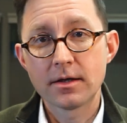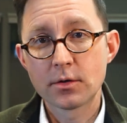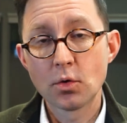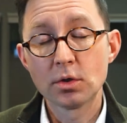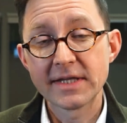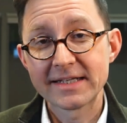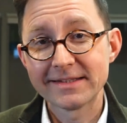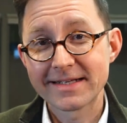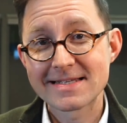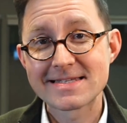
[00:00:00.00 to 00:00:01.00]
Google
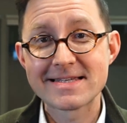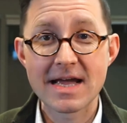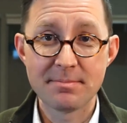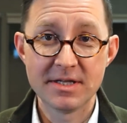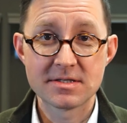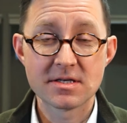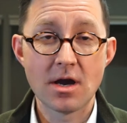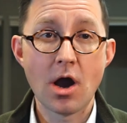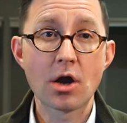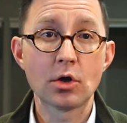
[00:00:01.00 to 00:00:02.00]
Analytics segments
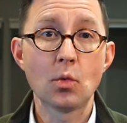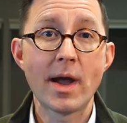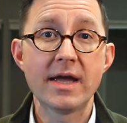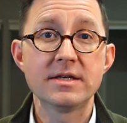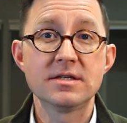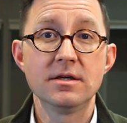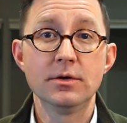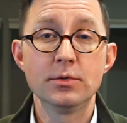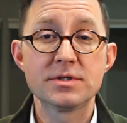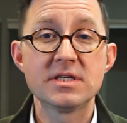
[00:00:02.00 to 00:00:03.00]
are a way
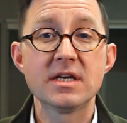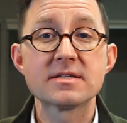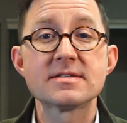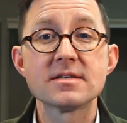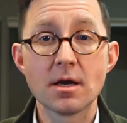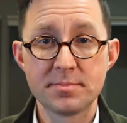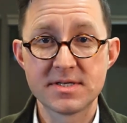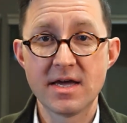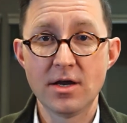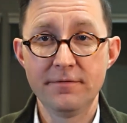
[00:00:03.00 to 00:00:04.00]
to see a
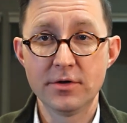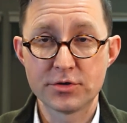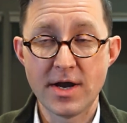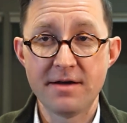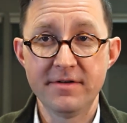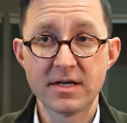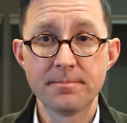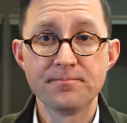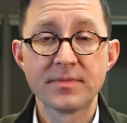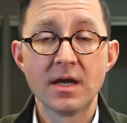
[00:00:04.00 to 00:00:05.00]
subset of your traffic.
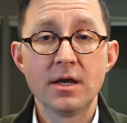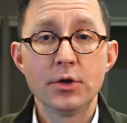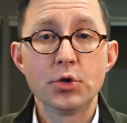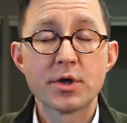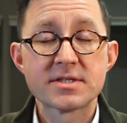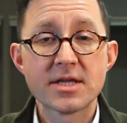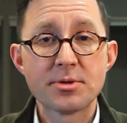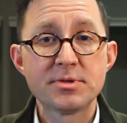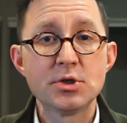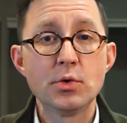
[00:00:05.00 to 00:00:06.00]
You can set
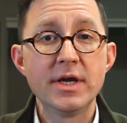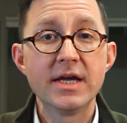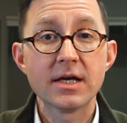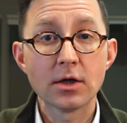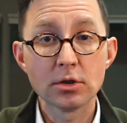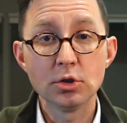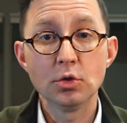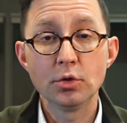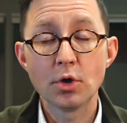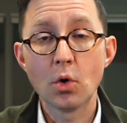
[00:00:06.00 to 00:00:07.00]
them to
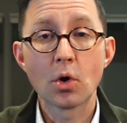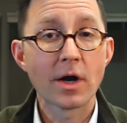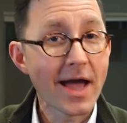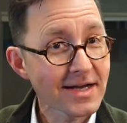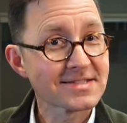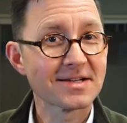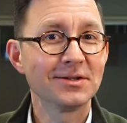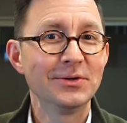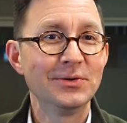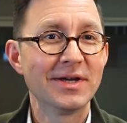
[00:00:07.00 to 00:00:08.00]
include or
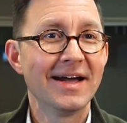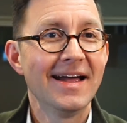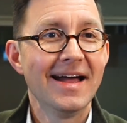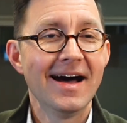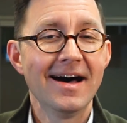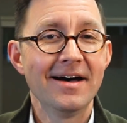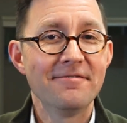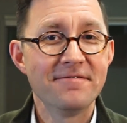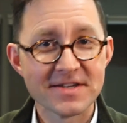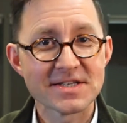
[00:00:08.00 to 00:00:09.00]
exclude uh,
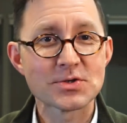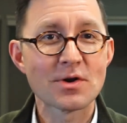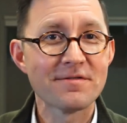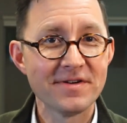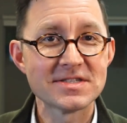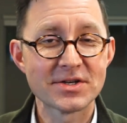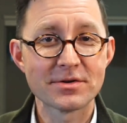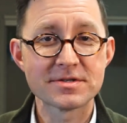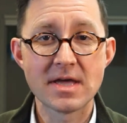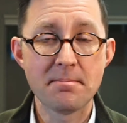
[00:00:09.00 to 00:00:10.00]
visits or
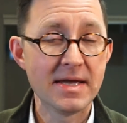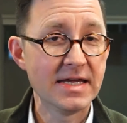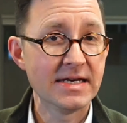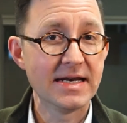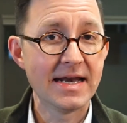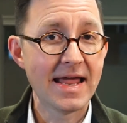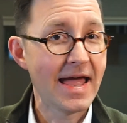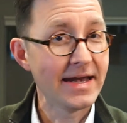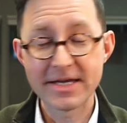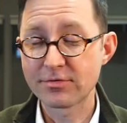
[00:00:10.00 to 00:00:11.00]
visitors that meet
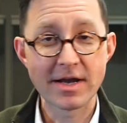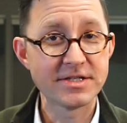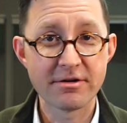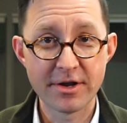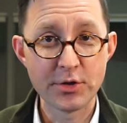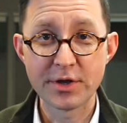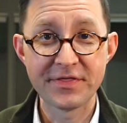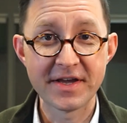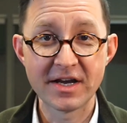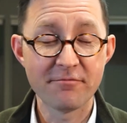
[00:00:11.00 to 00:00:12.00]
any criteria you
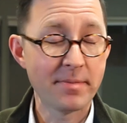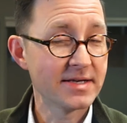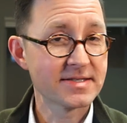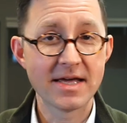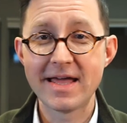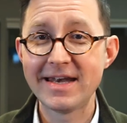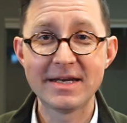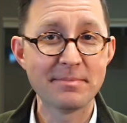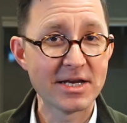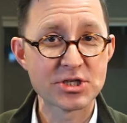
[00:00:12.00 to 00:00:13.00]
can think of based on any
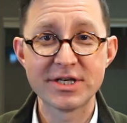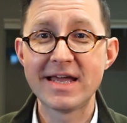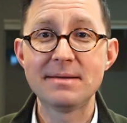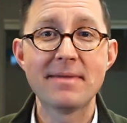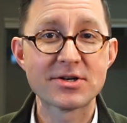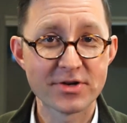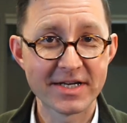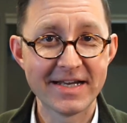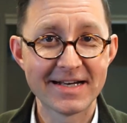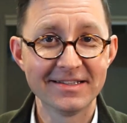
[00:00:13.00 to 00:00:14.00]
dimension, any
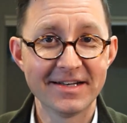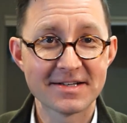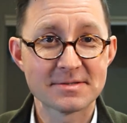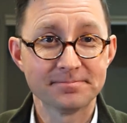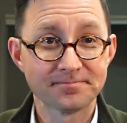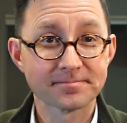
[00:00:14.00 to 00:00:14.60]
metric in analytics.